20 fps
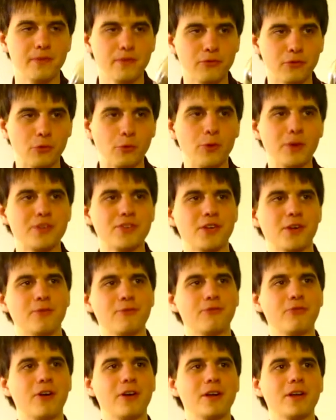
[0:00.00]
for which I'm
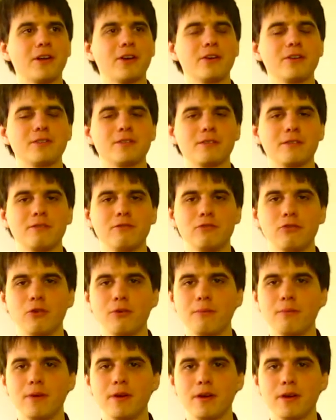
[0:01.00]
finally going to review
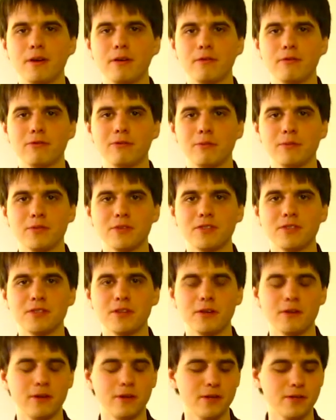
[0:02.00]
a beer from this
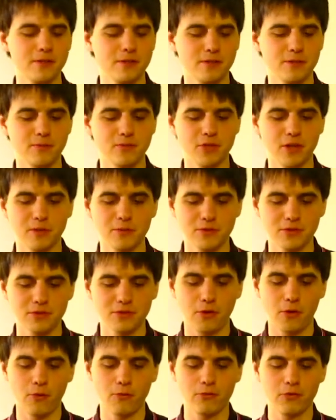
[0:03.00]
series sometime
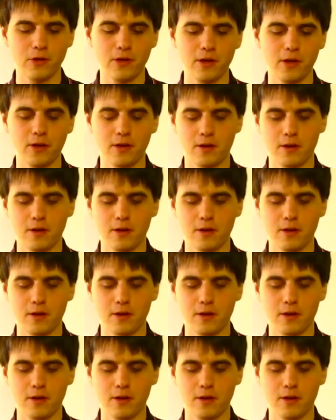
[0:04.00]
soon, hopefully,